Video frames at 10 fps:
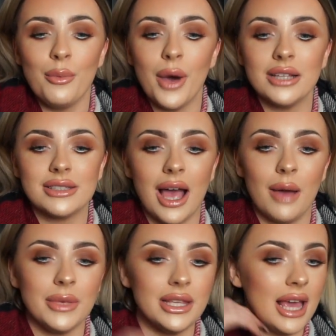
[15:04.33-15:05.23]
But
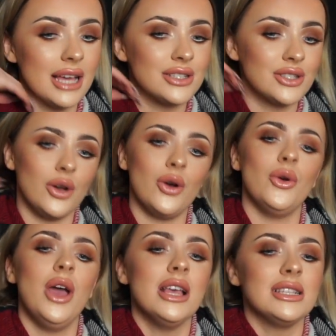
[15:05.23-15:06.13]
yeah,
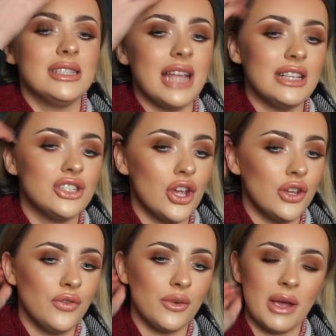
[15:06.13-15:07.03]
so stay
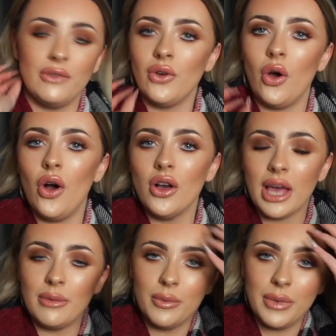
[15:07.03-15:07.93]
tuned for my vlog.
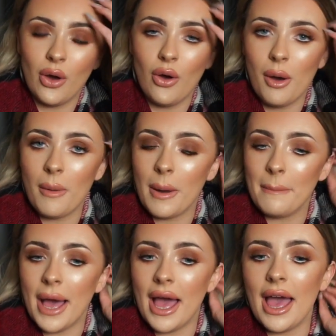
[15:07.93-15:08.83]
It will be
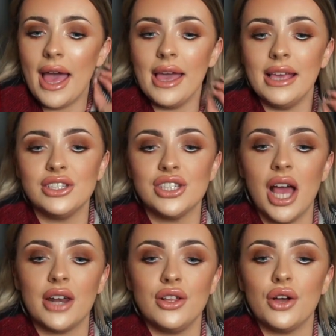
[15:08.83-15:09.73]
on my
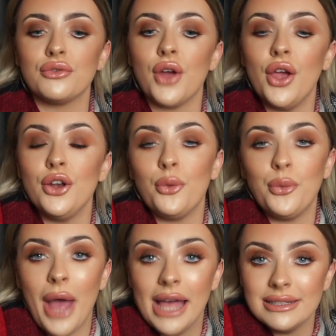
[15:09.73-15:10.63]
channel
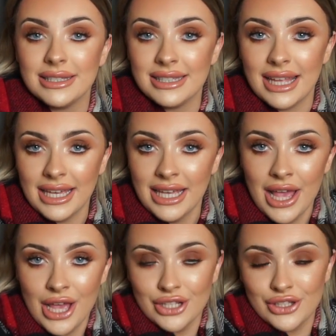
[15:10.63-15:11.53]
around Wednesday,
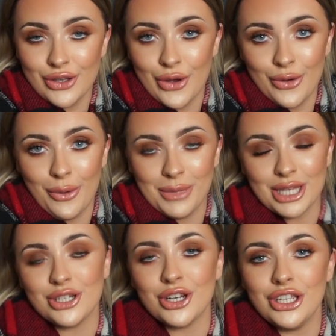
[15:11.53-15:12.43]
so
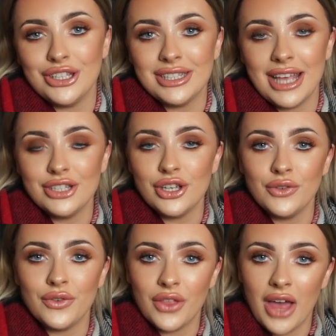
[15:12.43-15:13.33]
make sure you stay
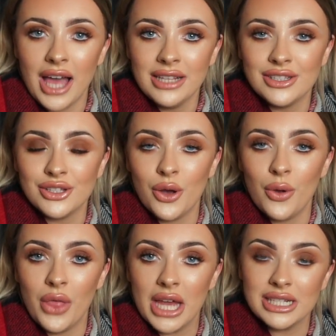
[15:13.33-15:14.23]
tuned for that.
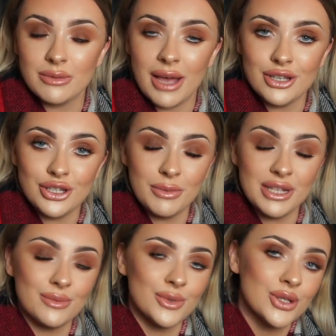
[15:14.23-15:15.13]
So that is why you should be
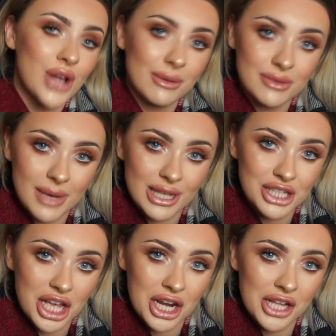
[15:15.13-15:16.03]
subscribed to my
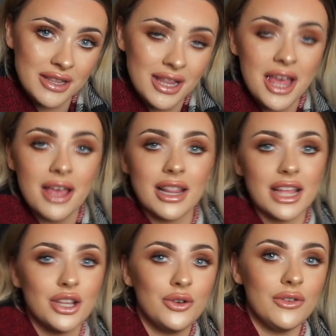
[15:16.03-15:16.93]
channel.
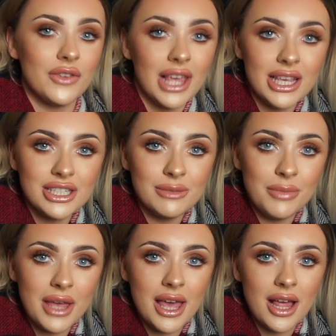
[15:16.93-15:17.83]
click the notification
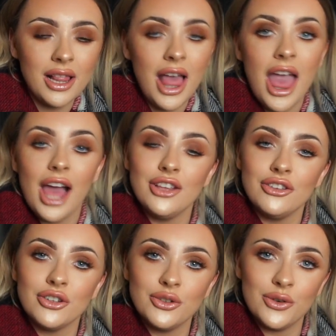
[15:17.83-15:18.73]
bell, and
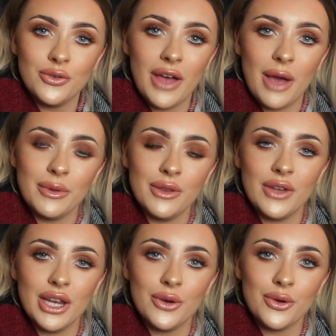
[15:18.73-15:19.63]
you'll get notified when the
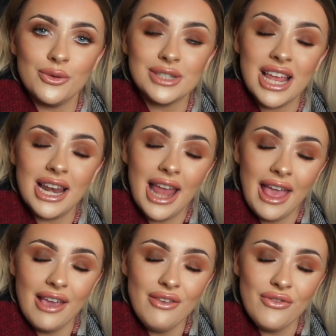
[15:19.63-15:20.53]
video goes
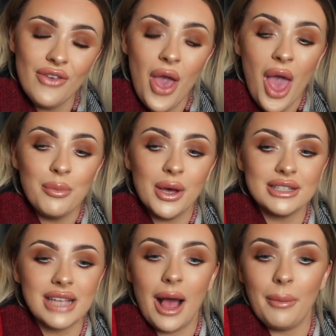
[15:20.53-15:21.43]
live.
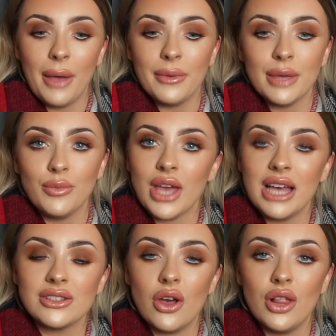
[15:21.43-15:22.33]
But I will keep you
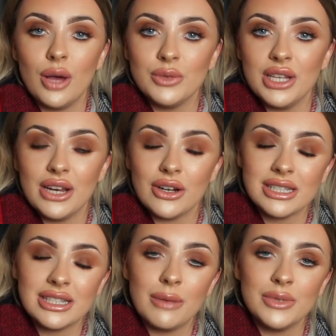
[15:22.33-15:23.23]
guys all updated on
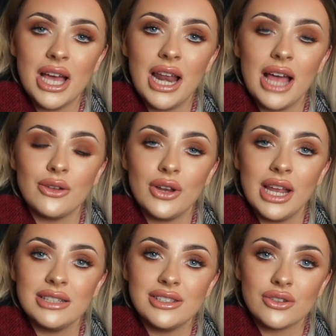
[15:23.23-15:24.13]
Snapchat and on
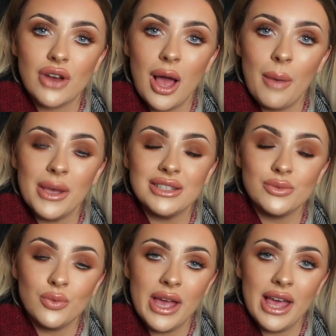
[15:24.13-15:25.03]
Instagram
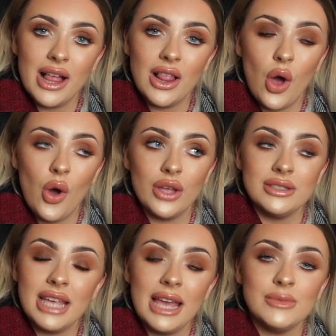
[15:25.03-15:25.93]
as well,
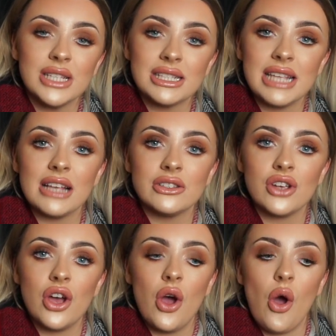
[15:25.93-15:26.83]
on times
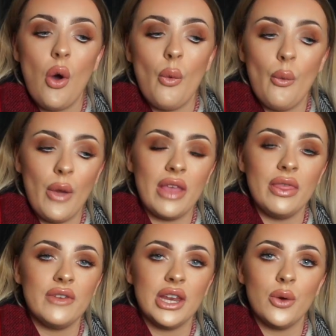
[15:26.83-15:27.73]
etc, when
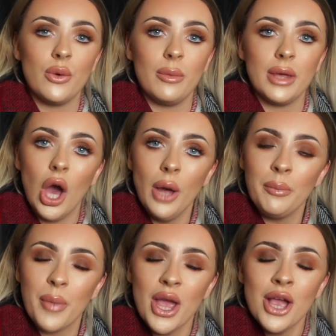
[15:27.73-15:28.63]
the video will be
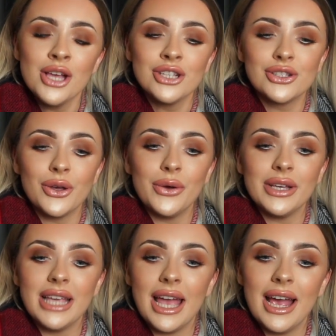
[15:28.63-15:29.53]
up. So
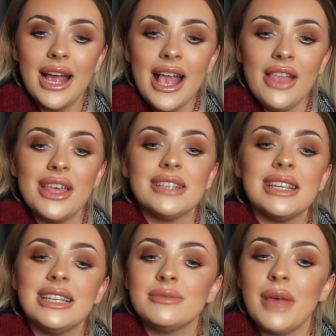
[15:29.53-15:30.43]
yeah, this
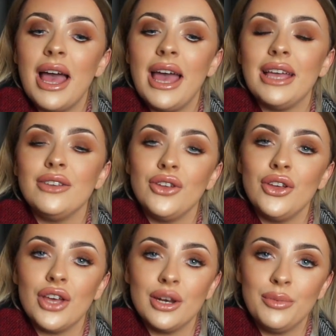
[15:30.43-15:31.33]
is my
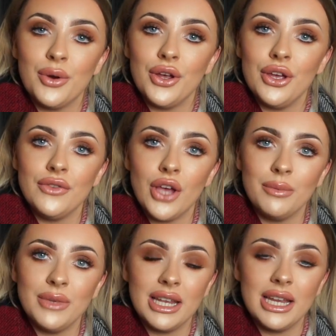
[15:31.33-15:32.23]
new and improved,
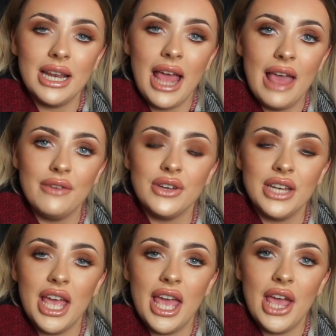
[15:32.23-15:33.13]
updated
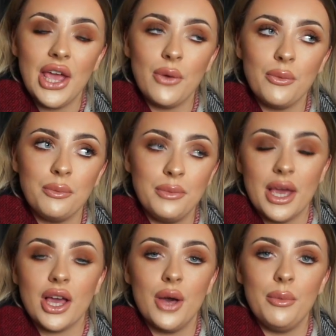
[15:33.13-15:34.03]
everyday
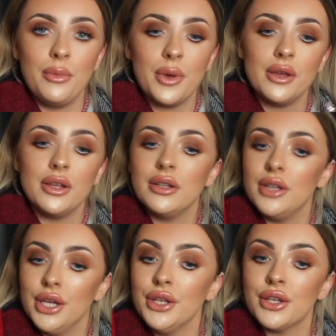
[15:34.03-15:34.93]
makeup
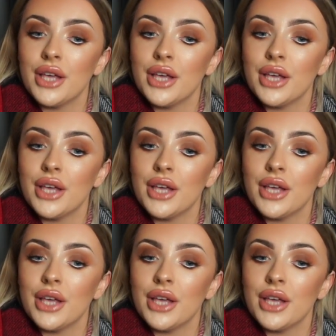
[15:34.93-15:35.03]
look.